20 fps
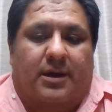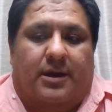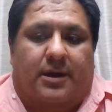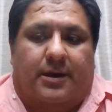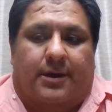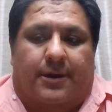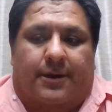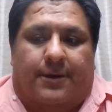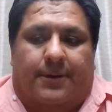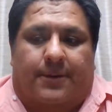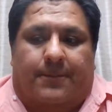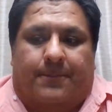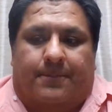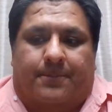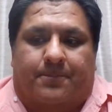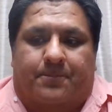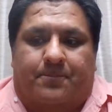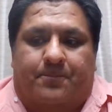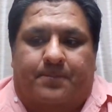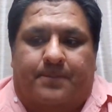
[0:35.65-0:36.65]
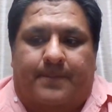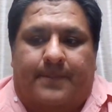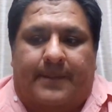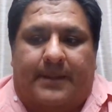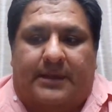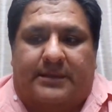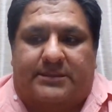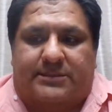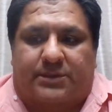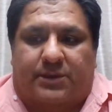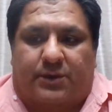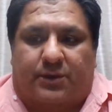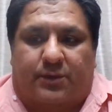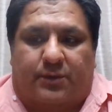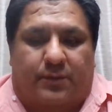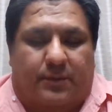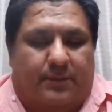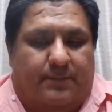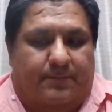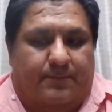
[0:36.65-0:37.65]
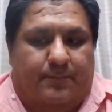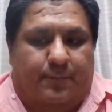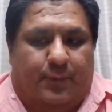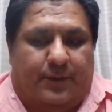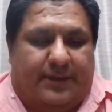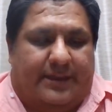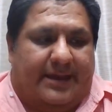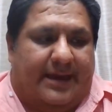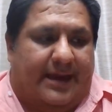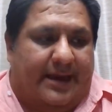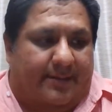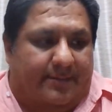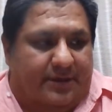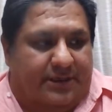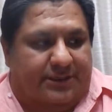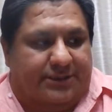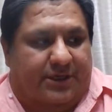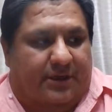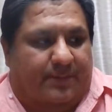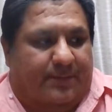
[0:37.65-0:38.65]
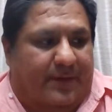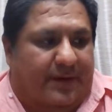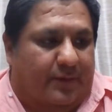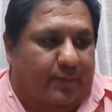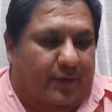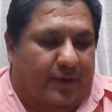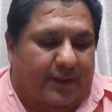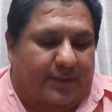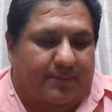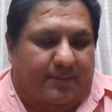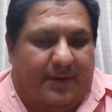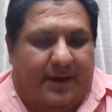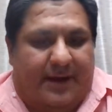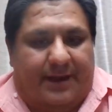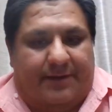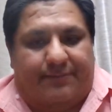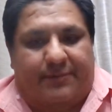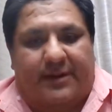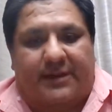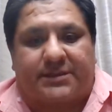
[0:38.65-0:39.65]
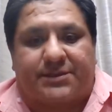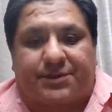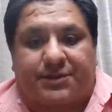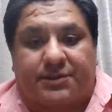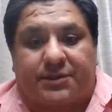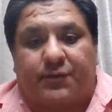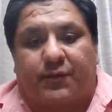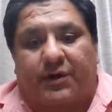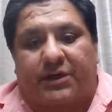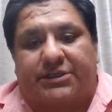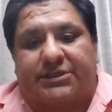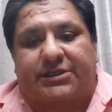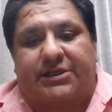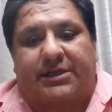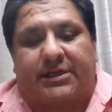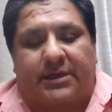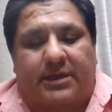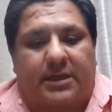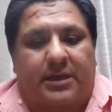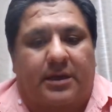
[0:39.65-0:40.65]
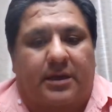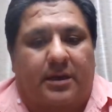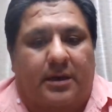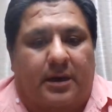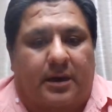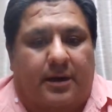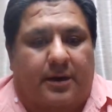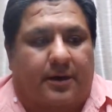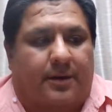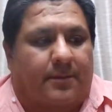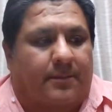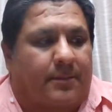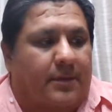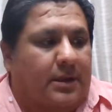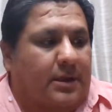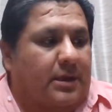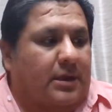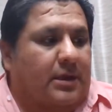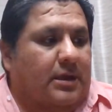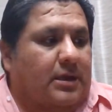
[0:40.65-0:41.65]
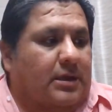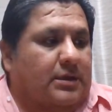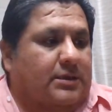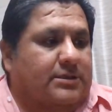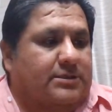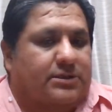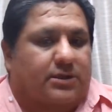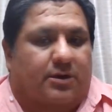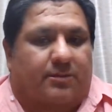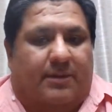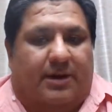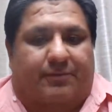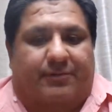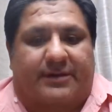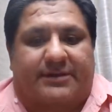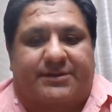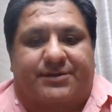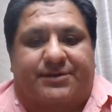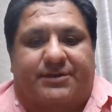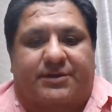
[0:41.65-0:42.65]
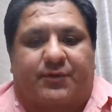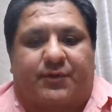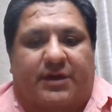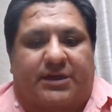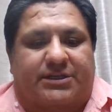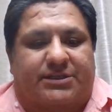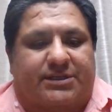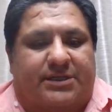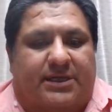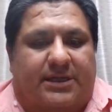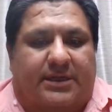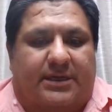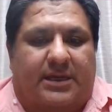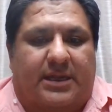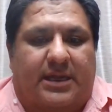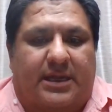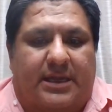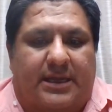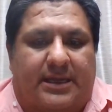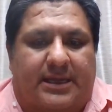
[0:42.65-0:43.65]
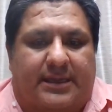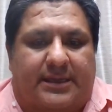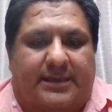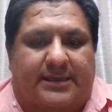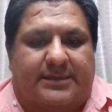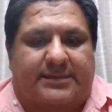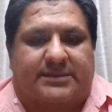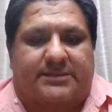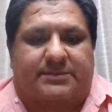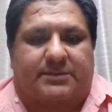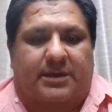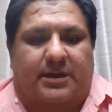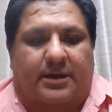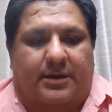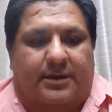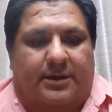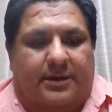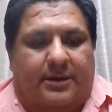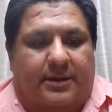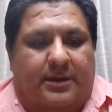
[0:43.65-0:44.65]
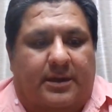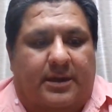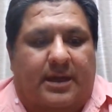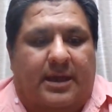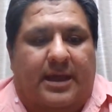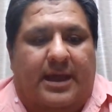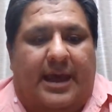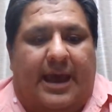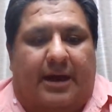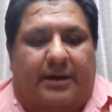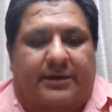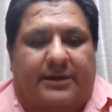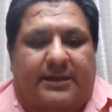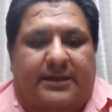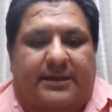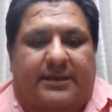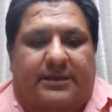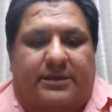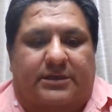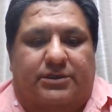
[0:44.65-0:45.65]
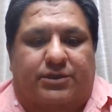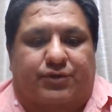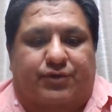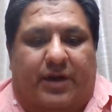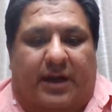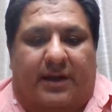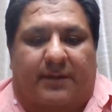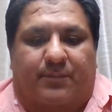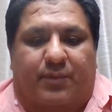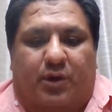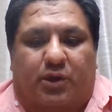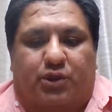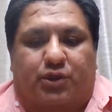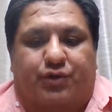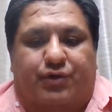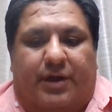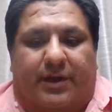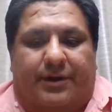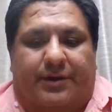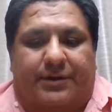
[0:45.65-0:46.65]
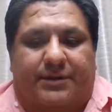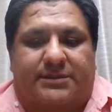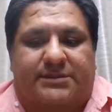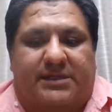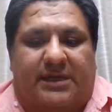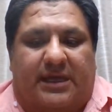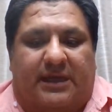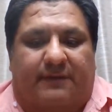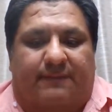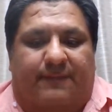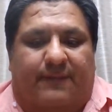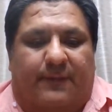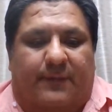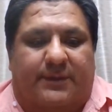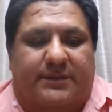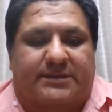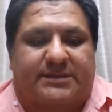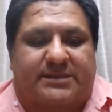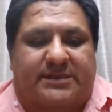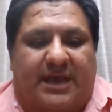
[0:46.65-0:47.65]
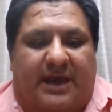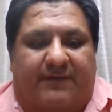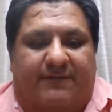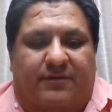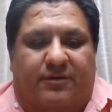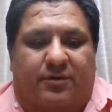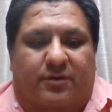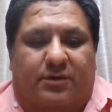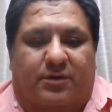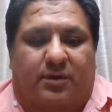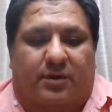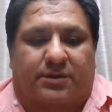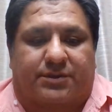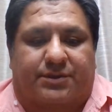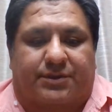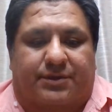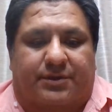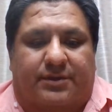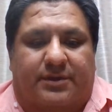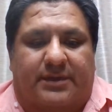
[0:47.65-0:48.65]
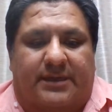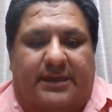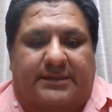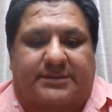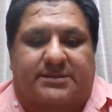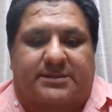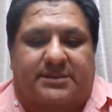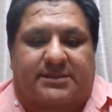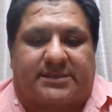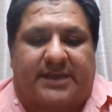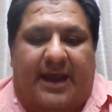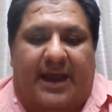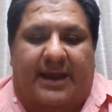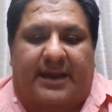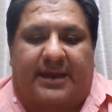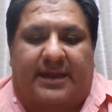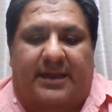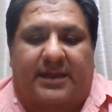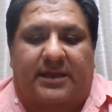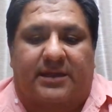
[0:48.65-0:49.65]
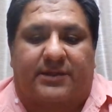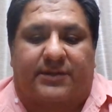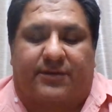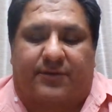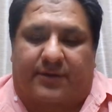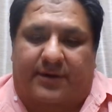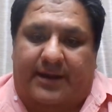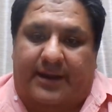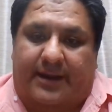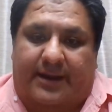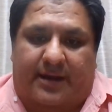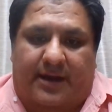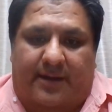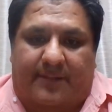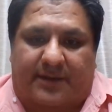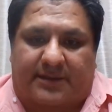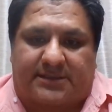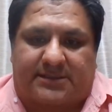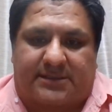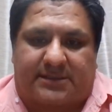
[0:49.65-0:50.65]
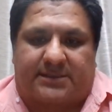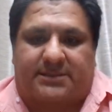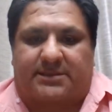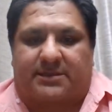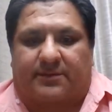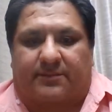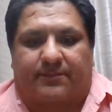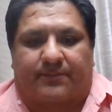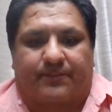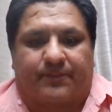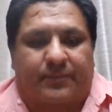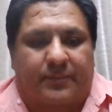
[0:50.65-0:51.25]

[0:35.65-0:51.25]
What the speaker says: Um, so, with that, I'm going to jump in with my research question. Um, my research question is how did trading post traders influence Navajo culture and society through an economic system?